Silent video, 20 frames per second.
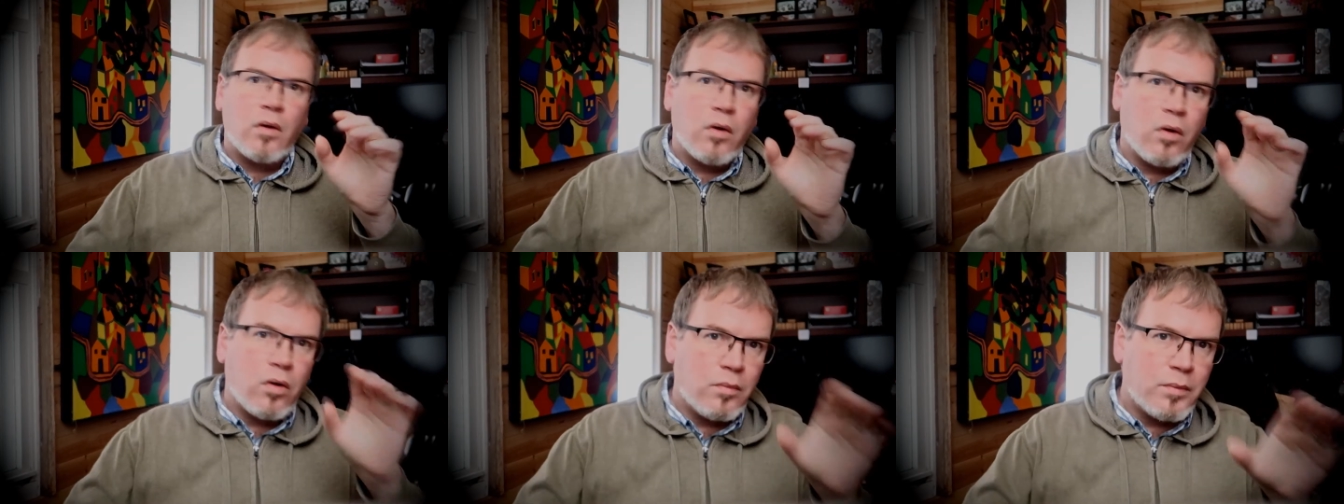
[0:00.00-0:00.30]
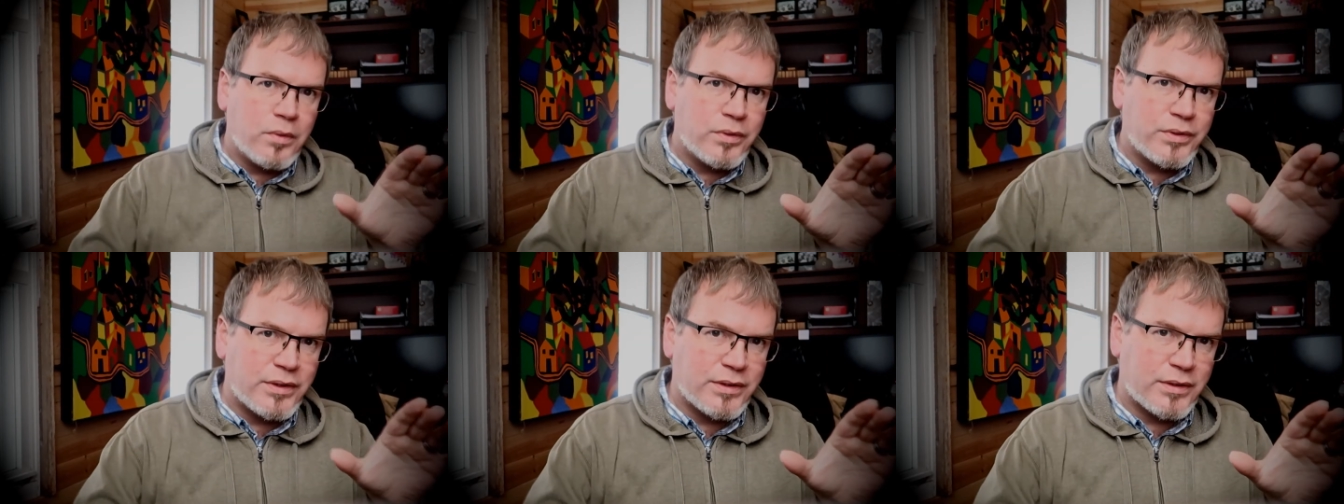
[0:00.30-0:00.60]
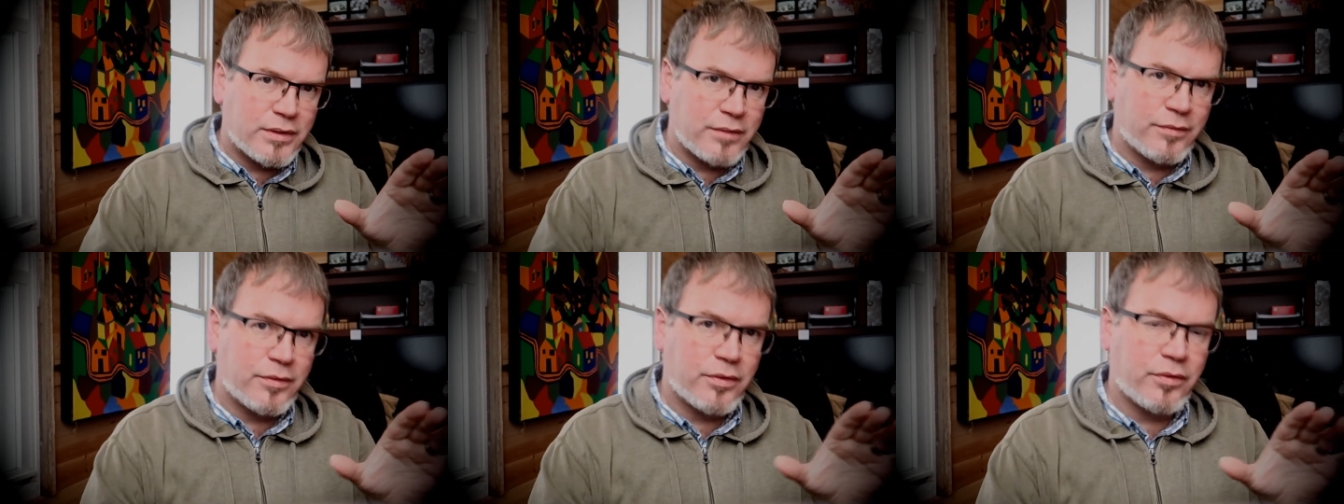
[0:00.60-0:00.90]
almost
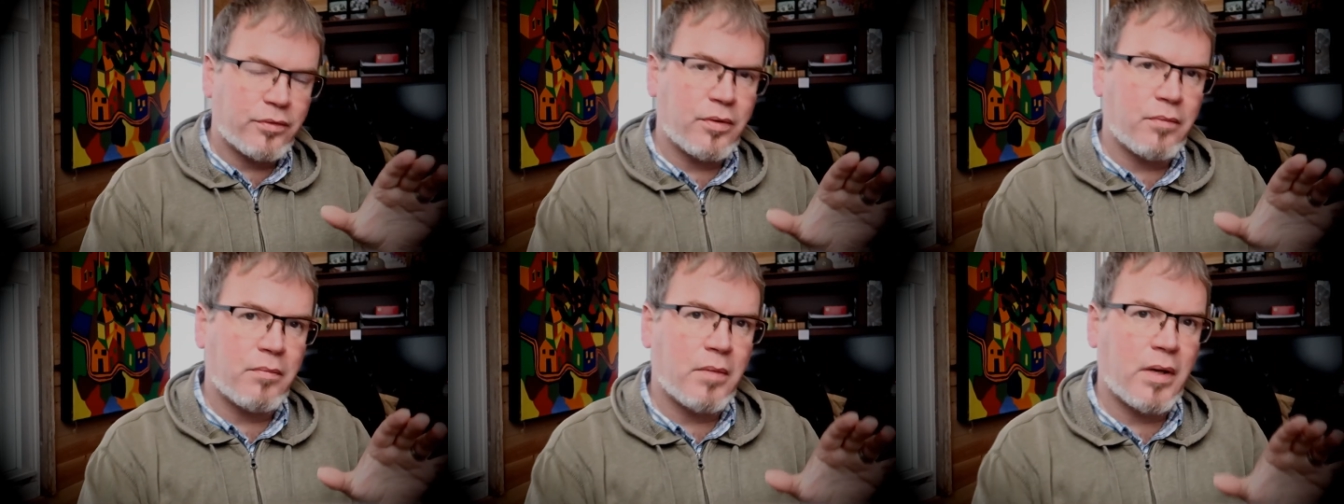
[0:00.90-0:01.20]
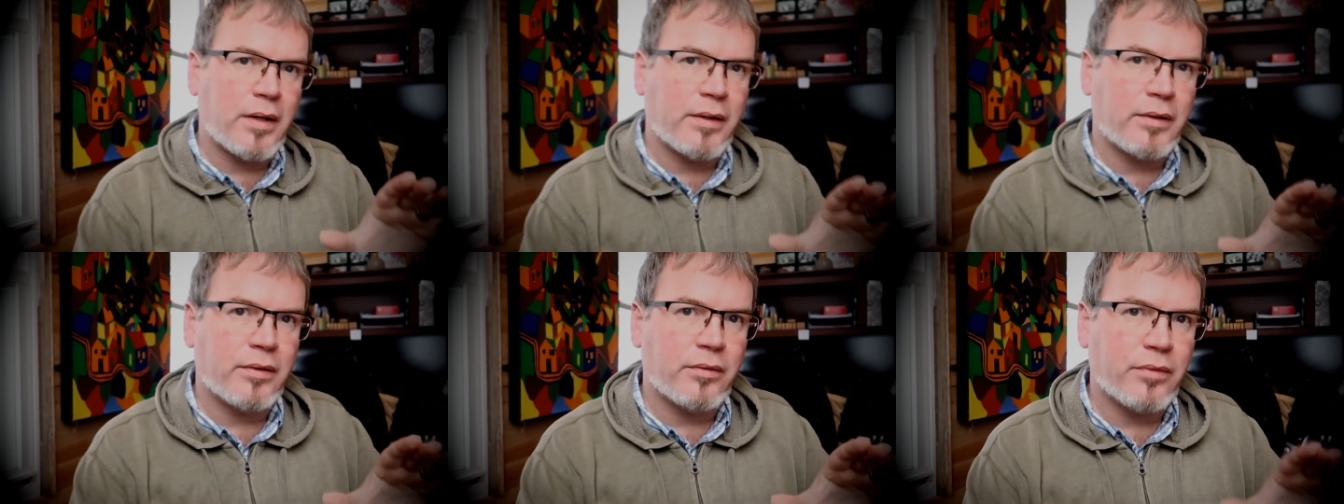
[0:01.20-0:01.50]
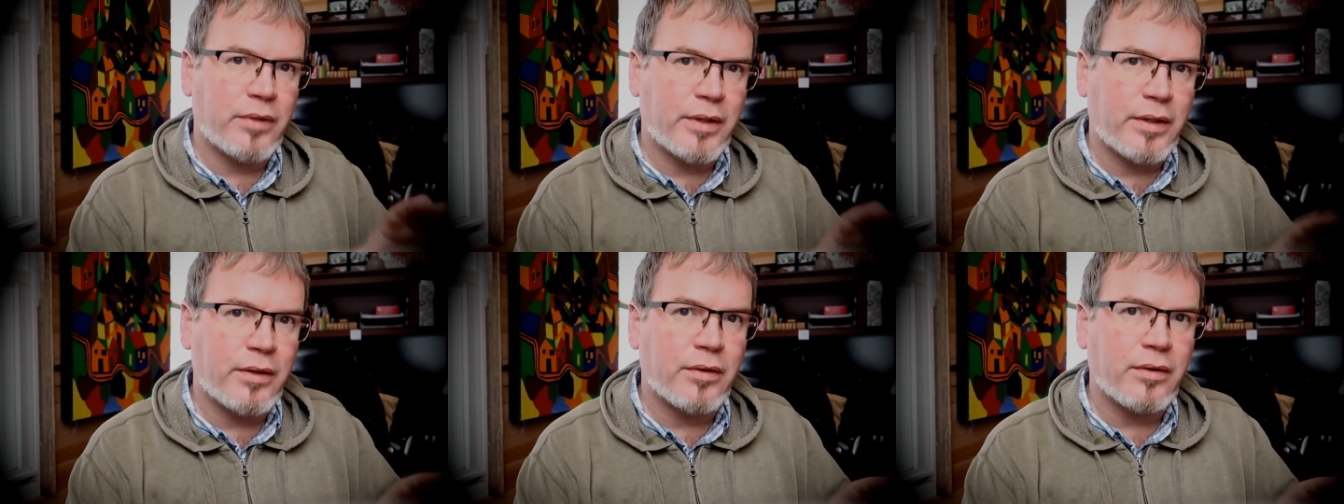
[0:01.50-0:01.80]
as if to remind the
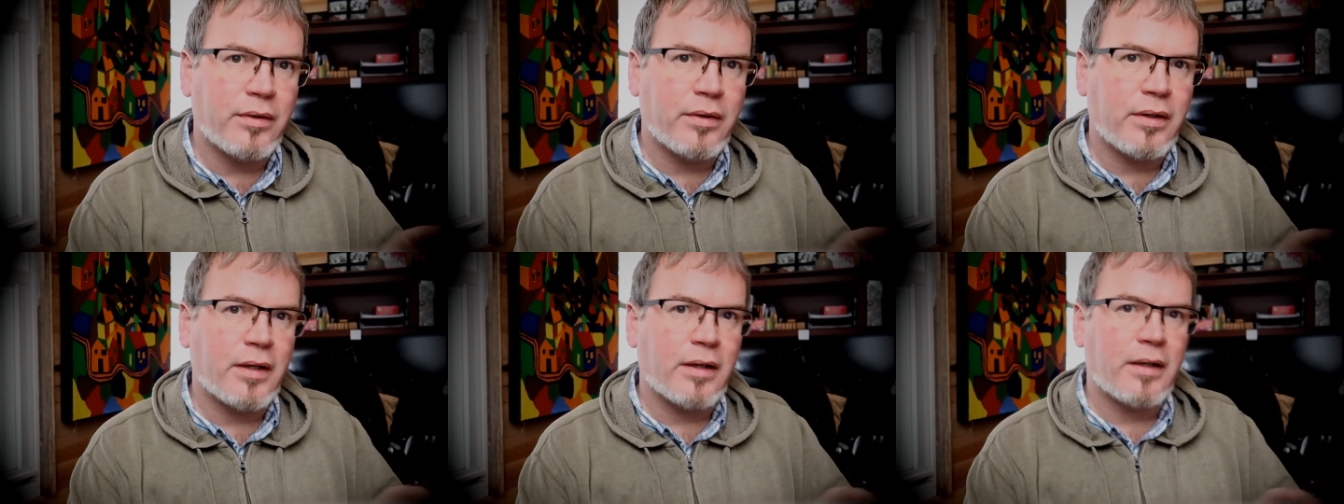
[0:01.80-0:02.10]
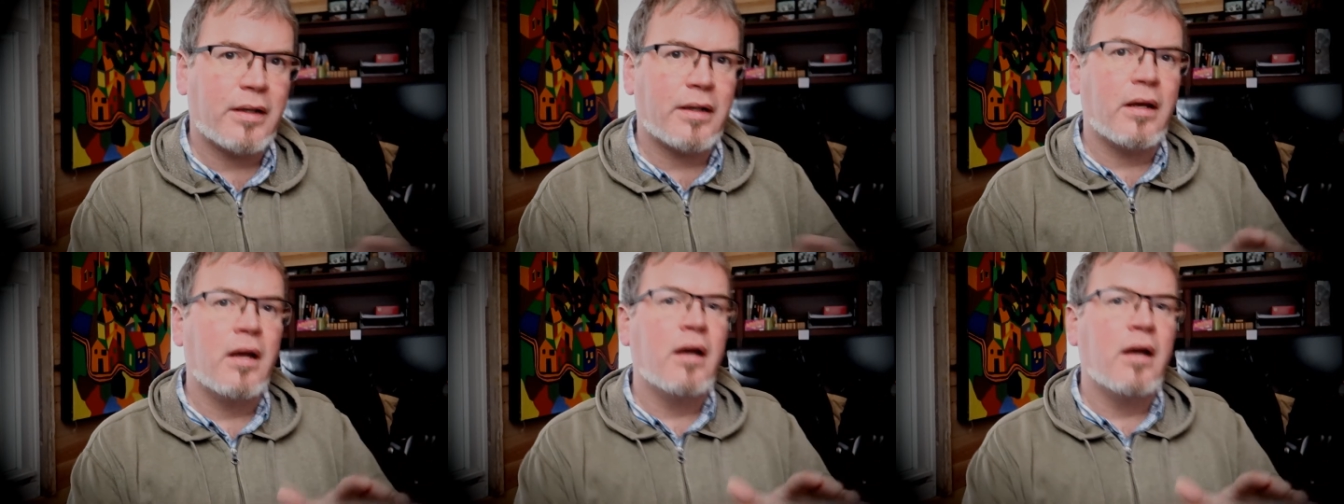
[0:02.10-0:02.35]
reader that